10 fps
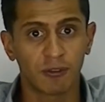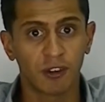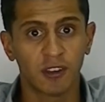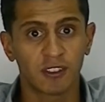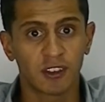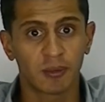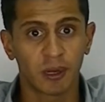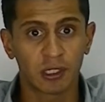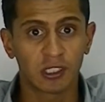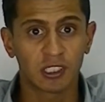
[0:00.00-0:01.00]
5
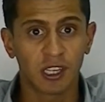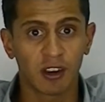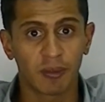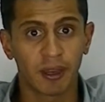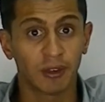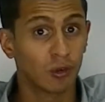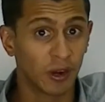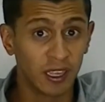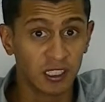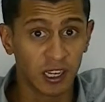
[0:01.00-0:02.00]
terabyte, 6 terabyte,
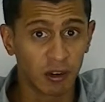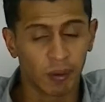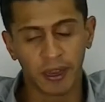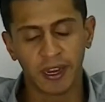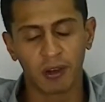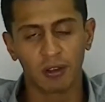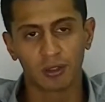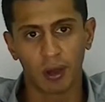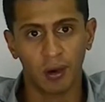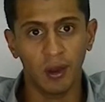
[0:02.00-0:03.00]
or 8 terabyte now
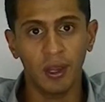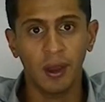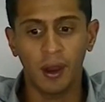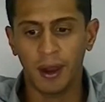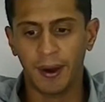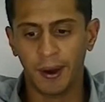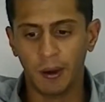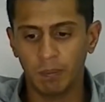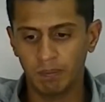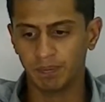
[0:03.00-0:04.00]
as well.
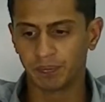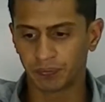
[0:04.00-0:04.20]
Um,